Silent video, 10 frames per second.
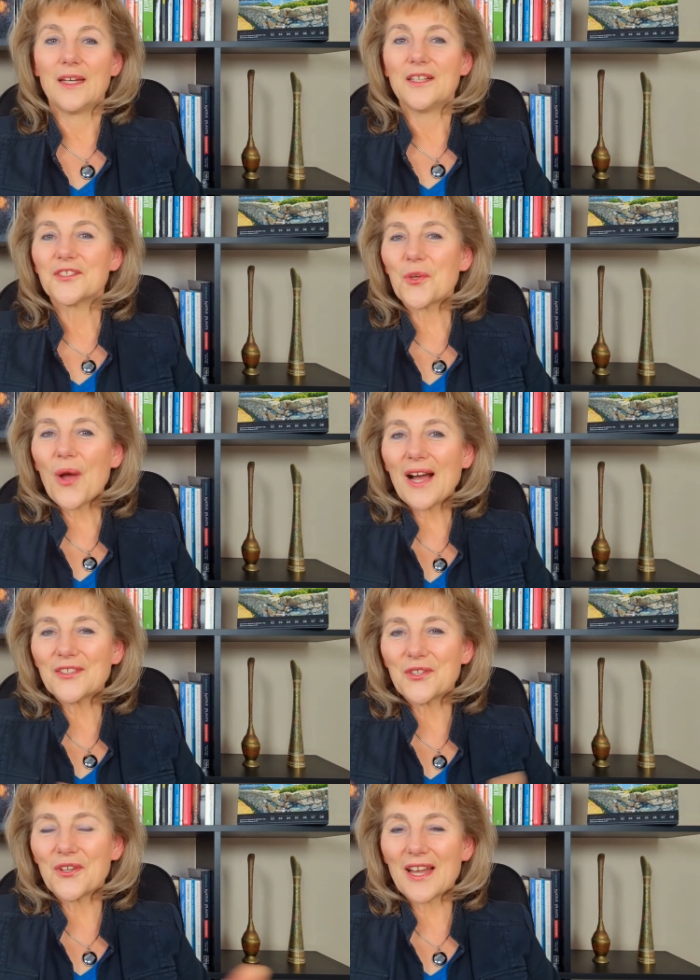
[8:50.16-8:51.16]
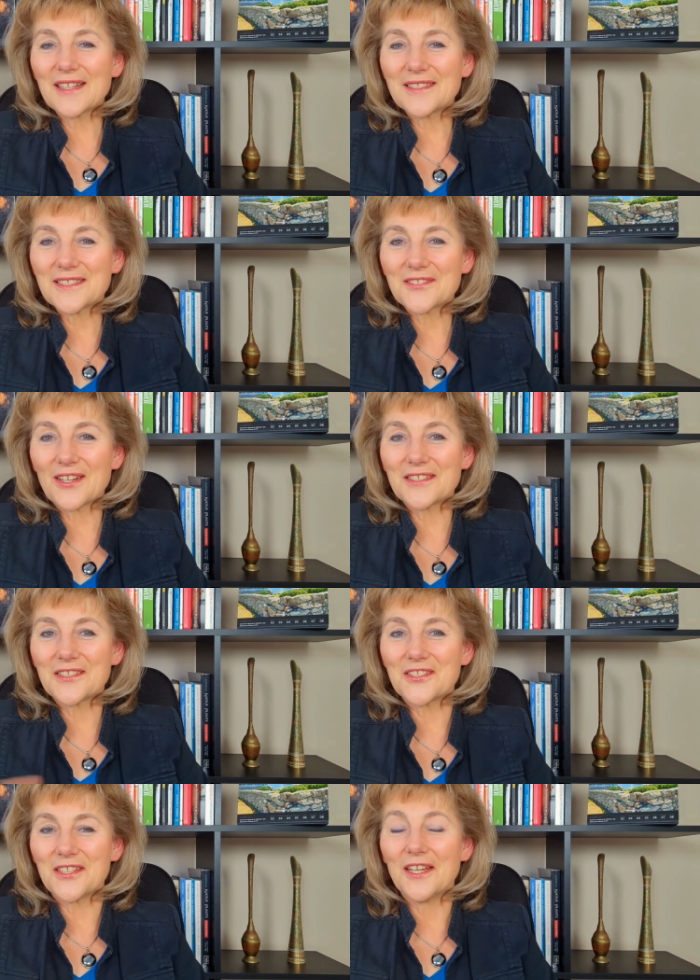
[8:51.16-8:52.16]
So how do you like this
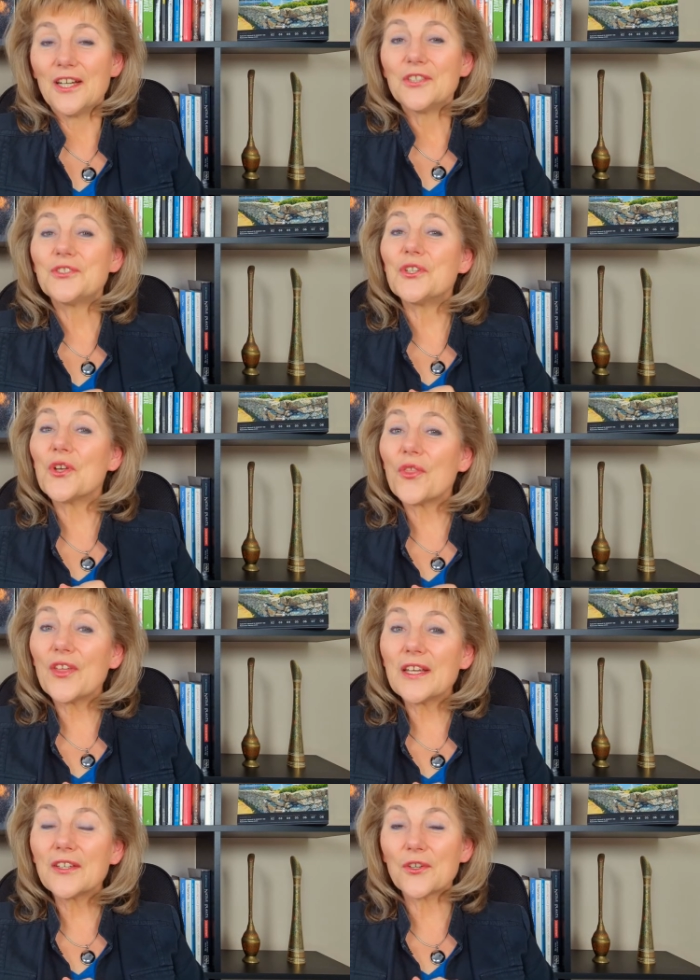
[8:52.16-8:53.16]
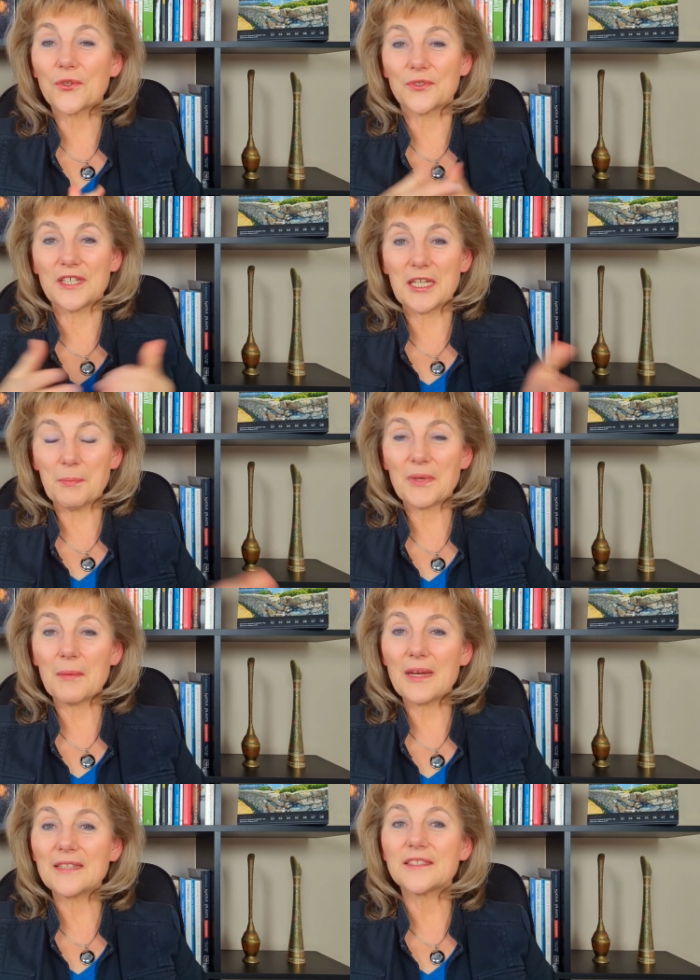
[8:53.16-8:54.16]
strategy? Do you think you could
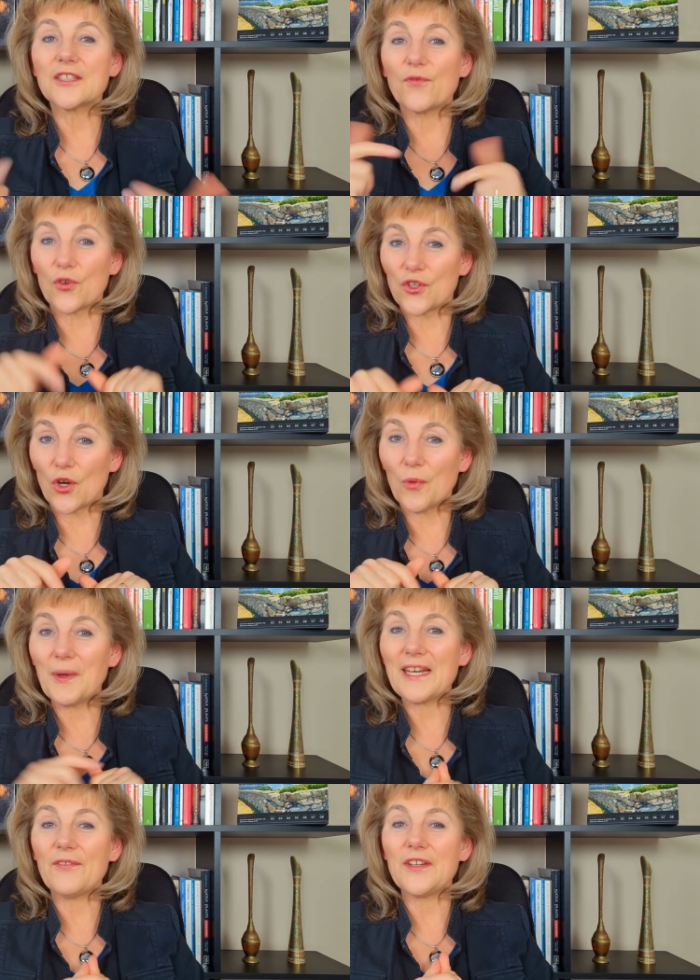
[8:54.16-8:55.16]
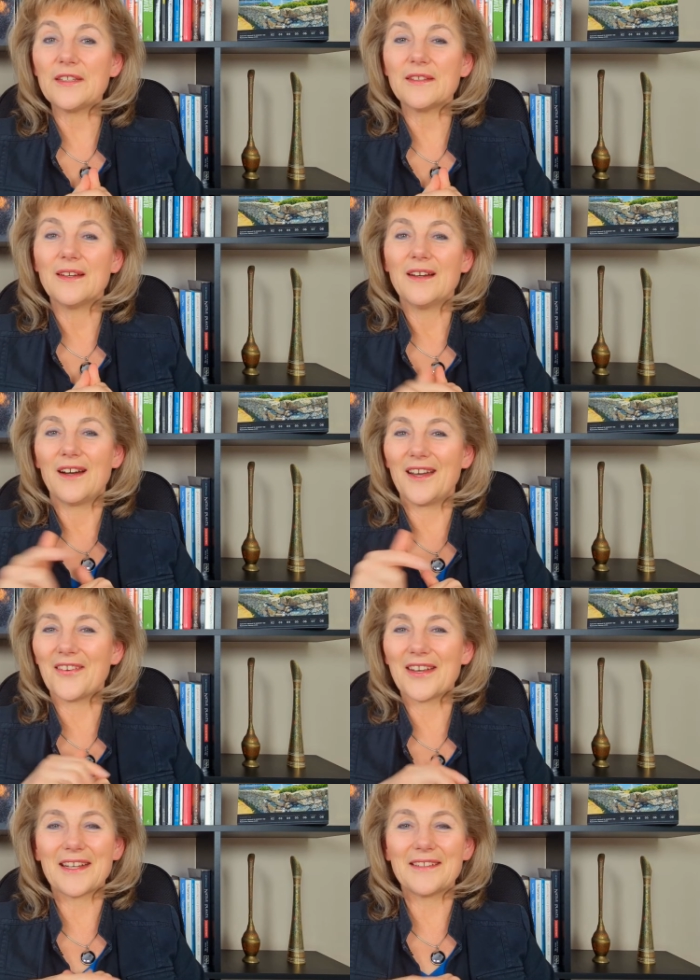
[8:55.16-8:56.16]
implement it for your benefit? I
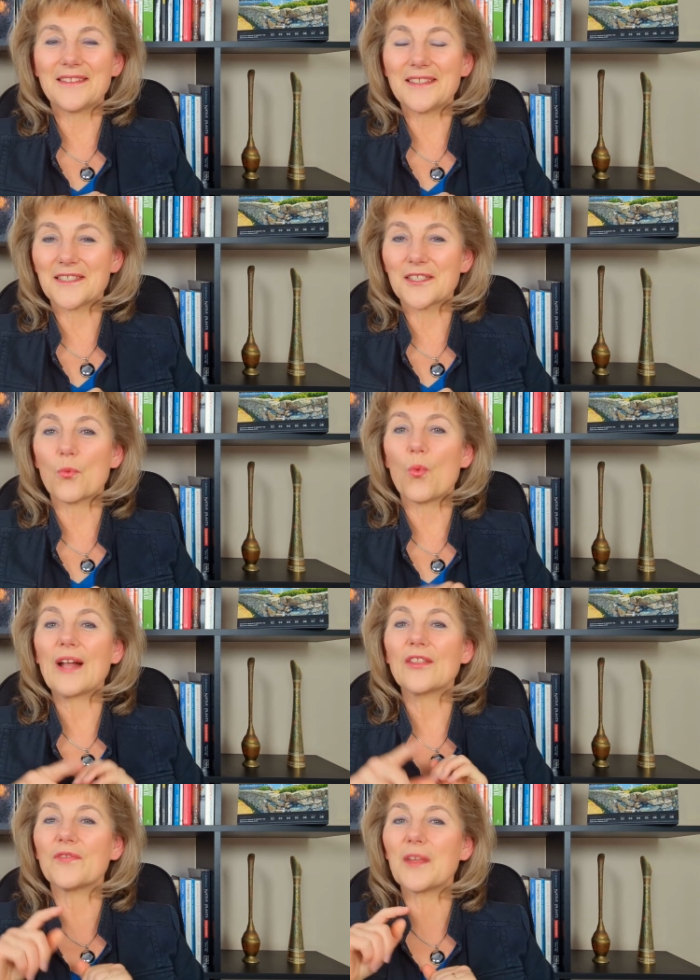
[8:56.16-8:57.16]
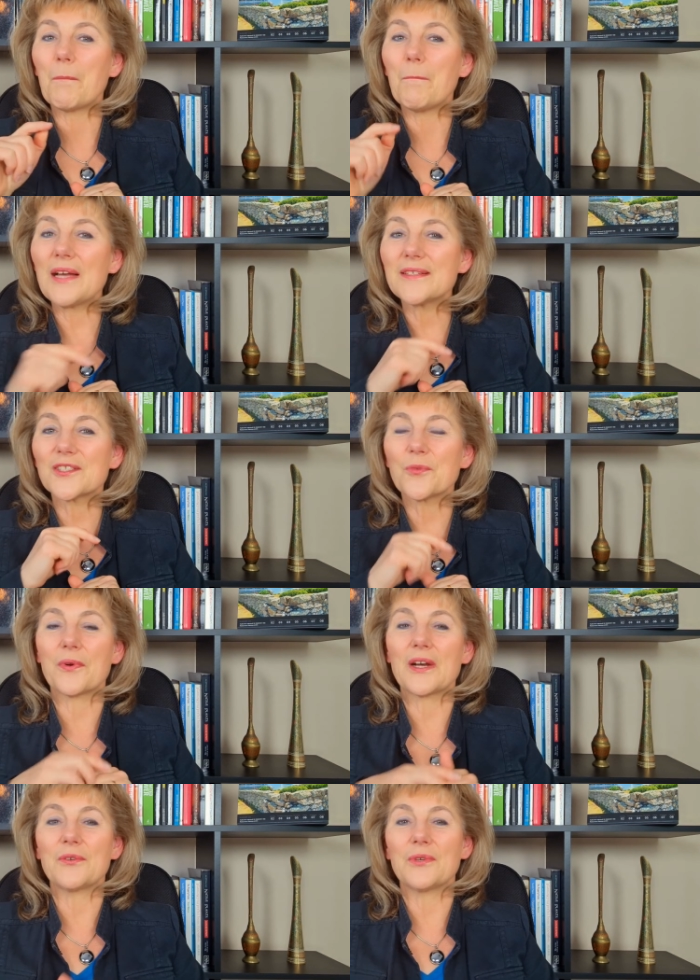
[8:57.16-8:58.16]
reckon this is one of the best
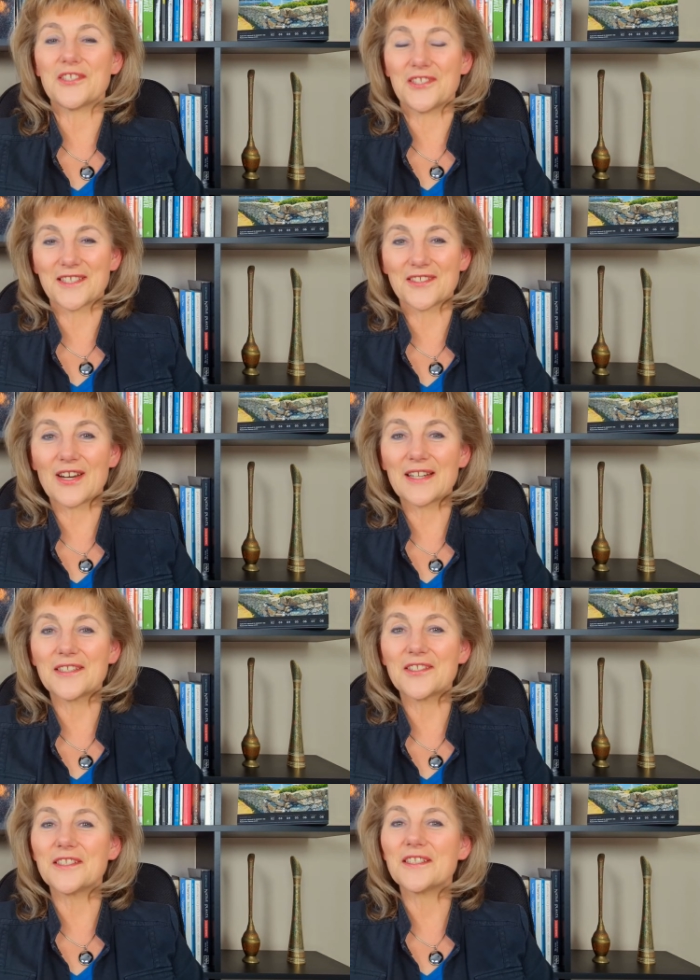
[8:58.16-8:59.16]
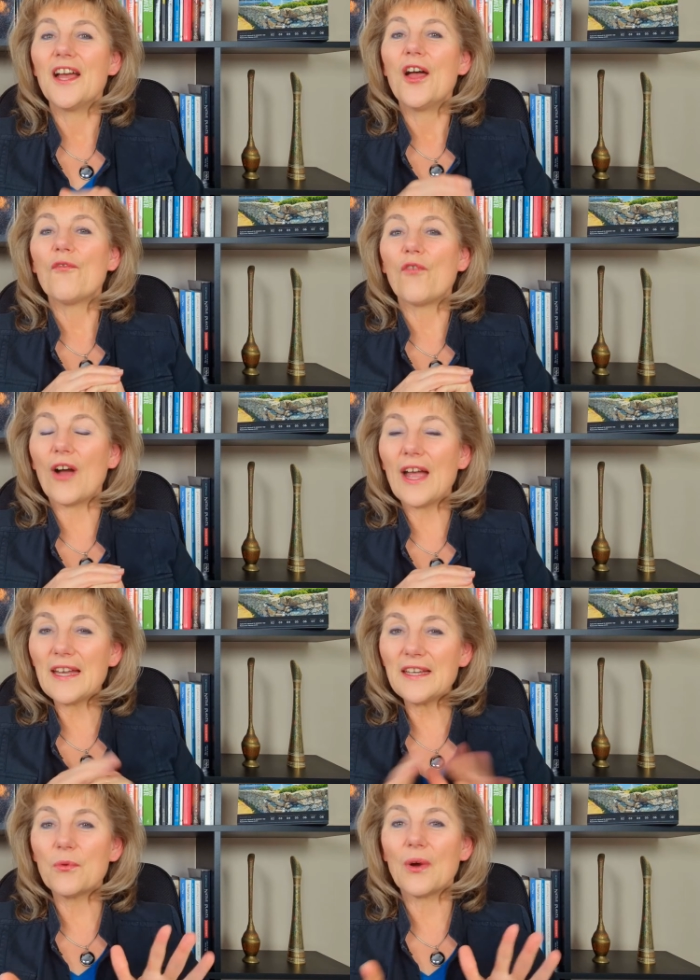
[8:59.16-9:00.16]
superannuation strategies for
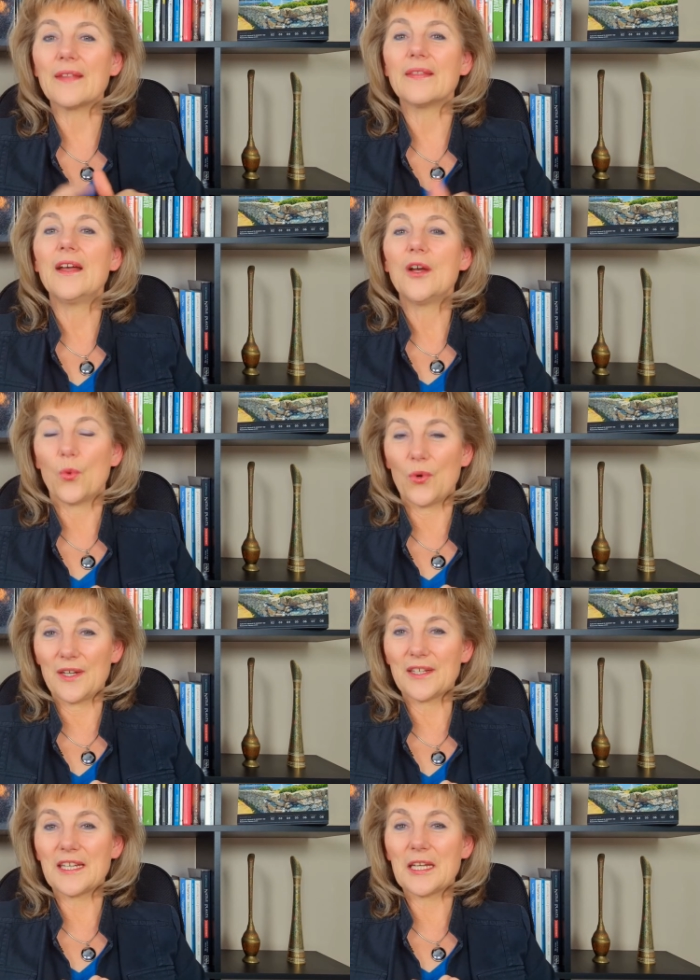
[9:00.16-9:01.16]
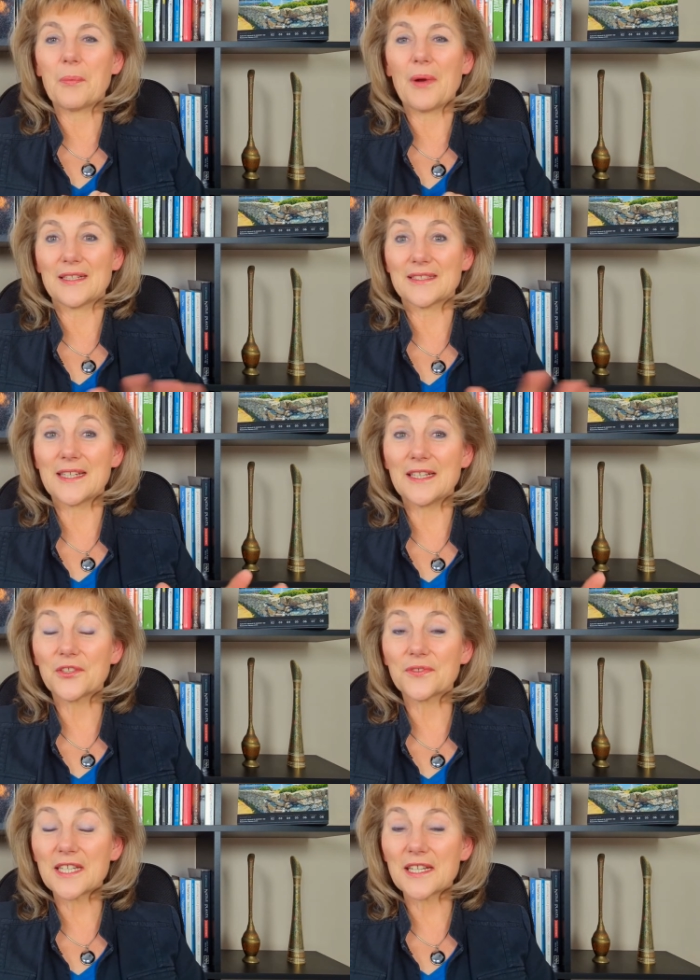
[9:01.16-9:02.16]
anyone working past the age
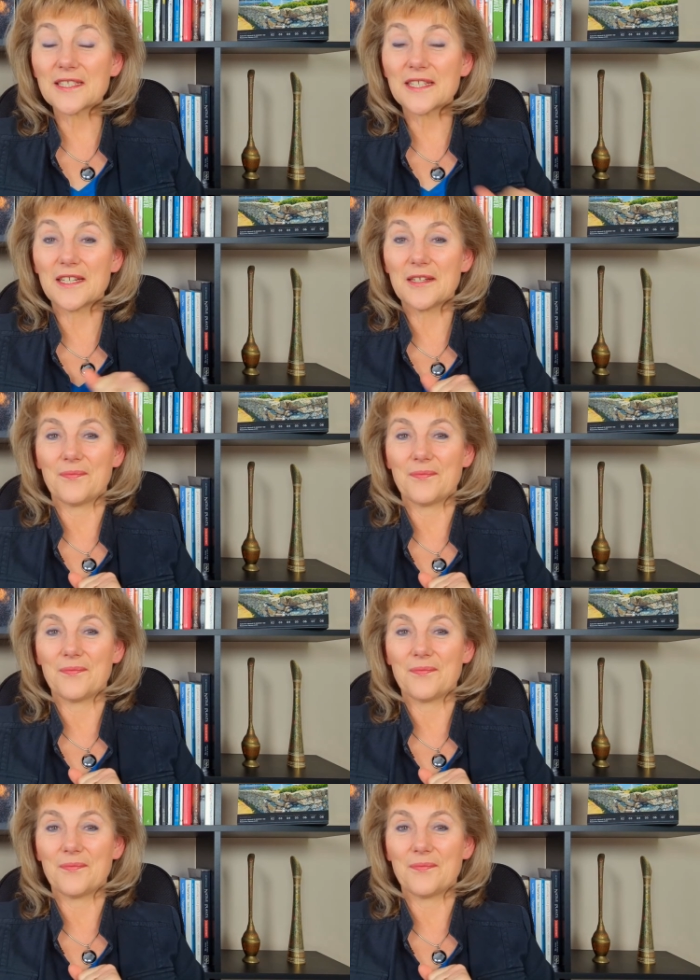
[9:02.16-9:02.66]
of 60.